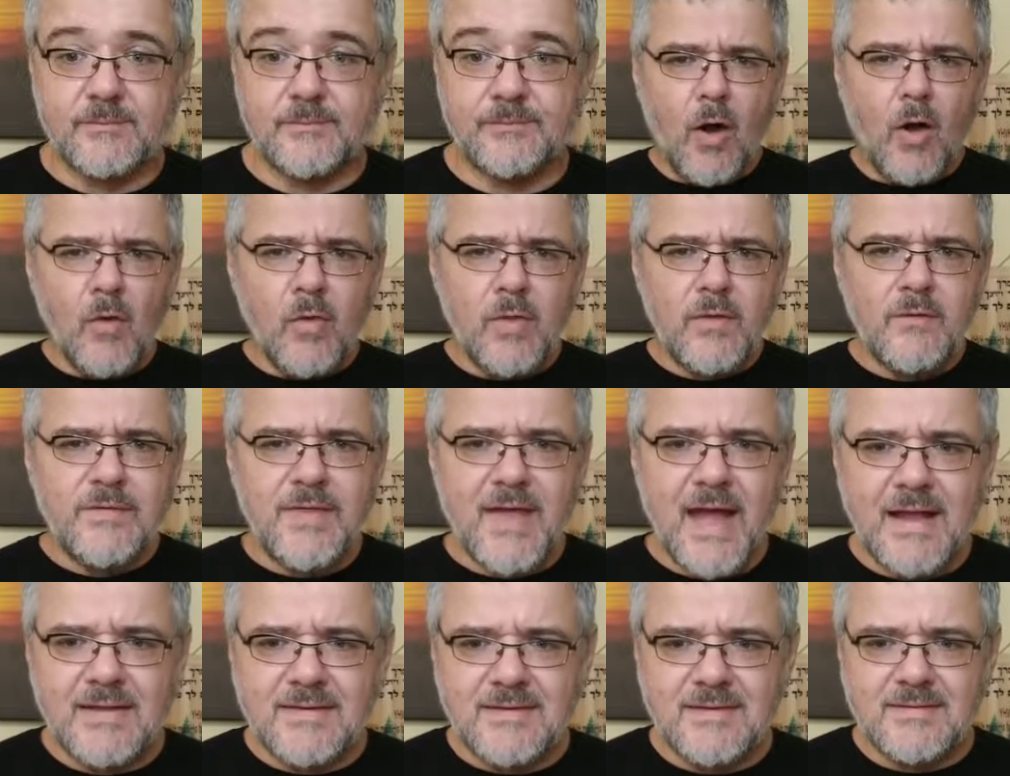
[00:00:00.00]
All of
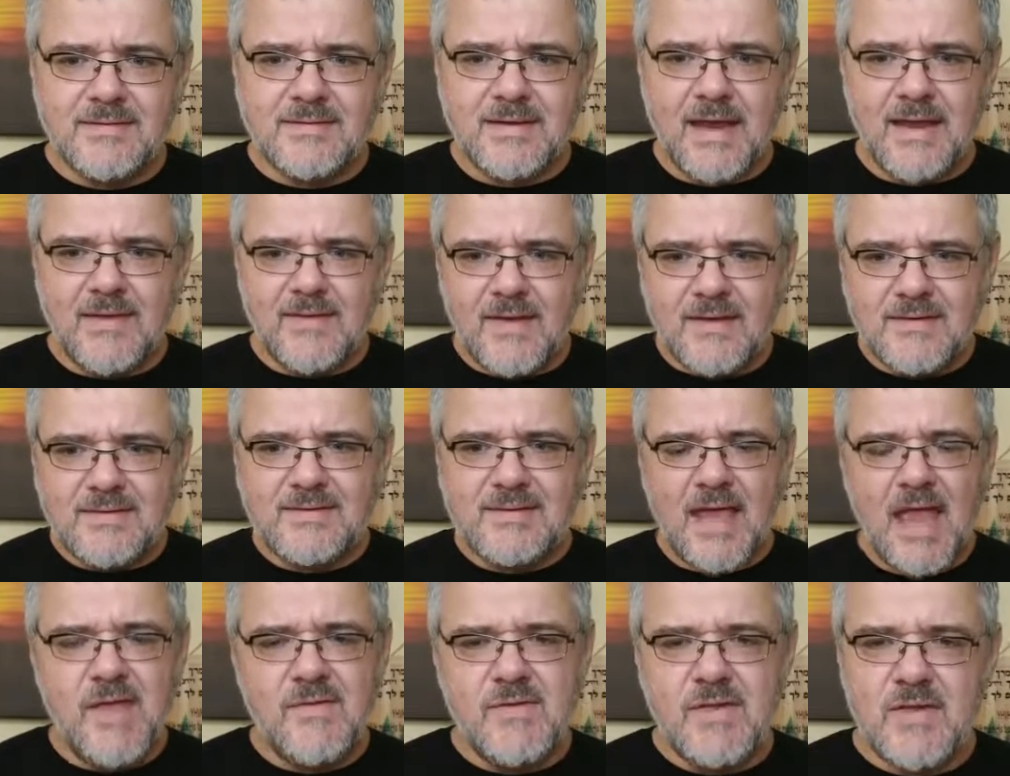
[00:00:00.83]
that to say that
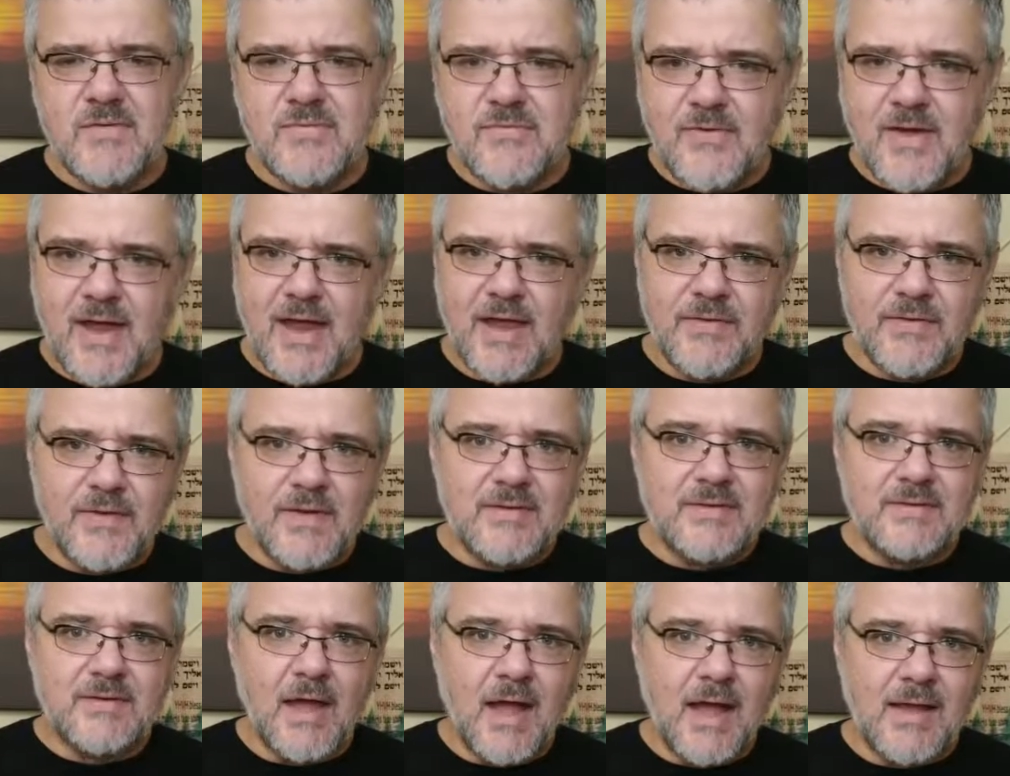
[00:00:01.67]
saving faith
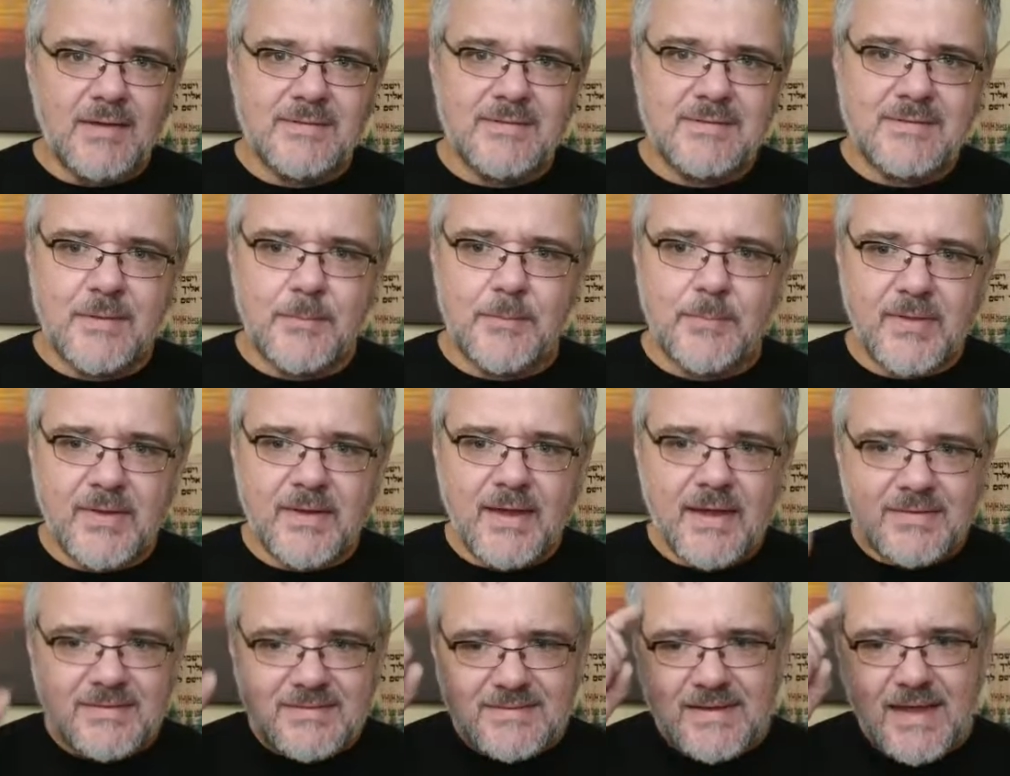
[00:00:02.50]
is not simply
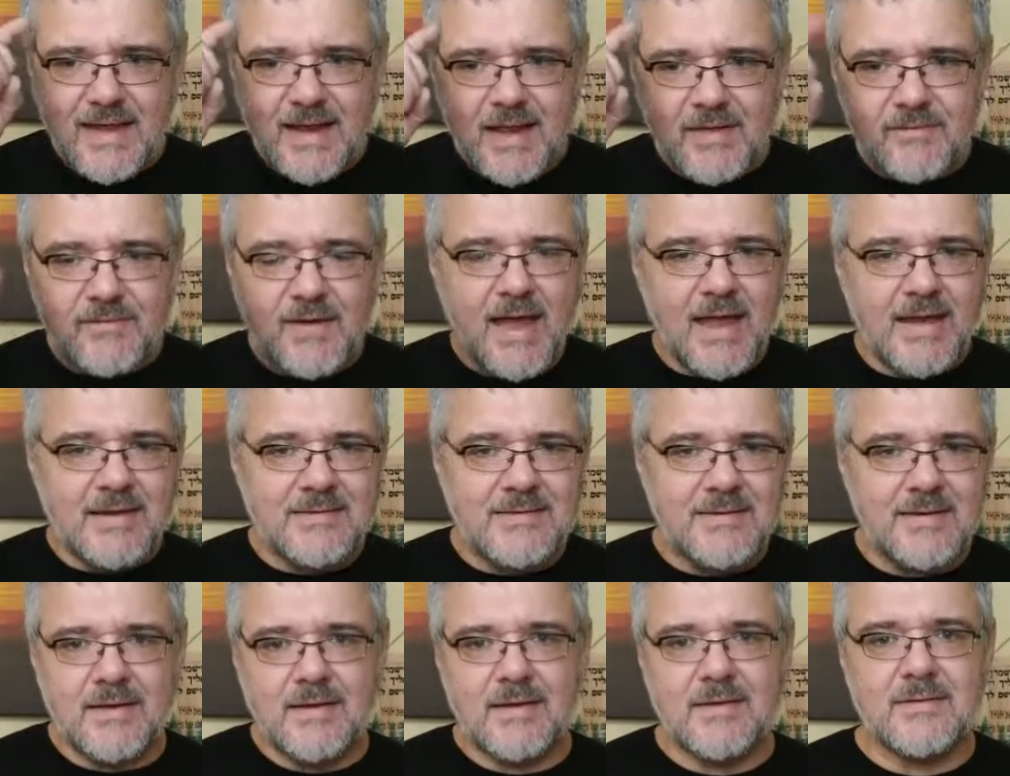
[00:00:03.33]
a set of
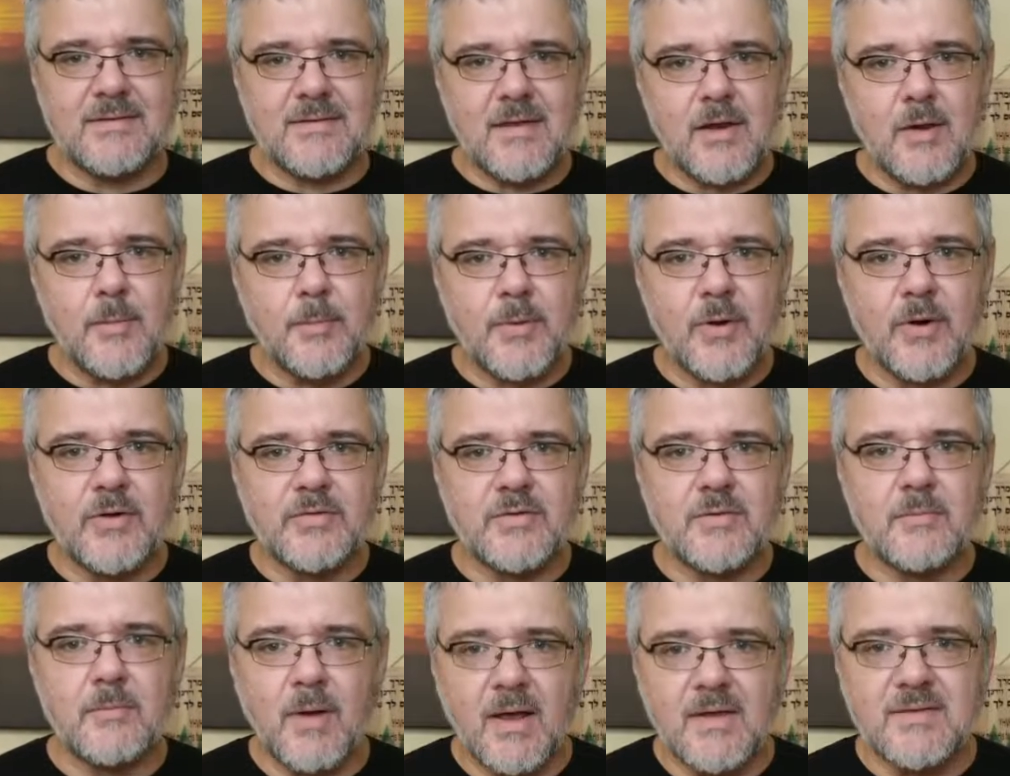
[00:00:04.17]
ideas that a
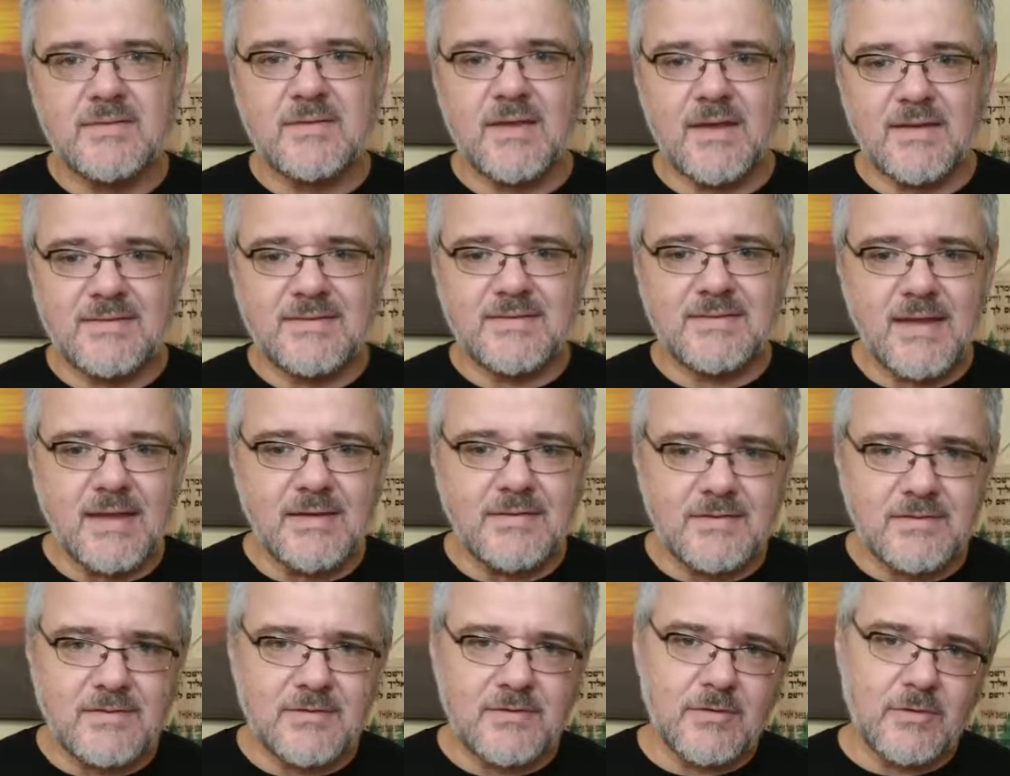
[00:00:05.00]
person must
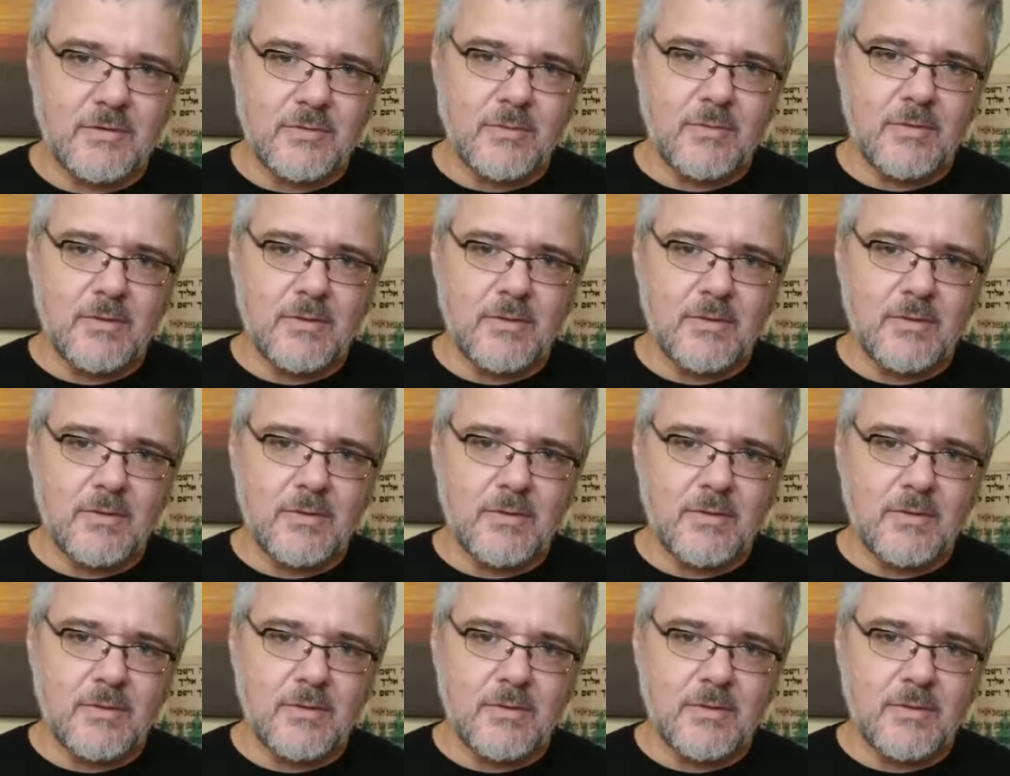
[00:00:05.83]
assent to.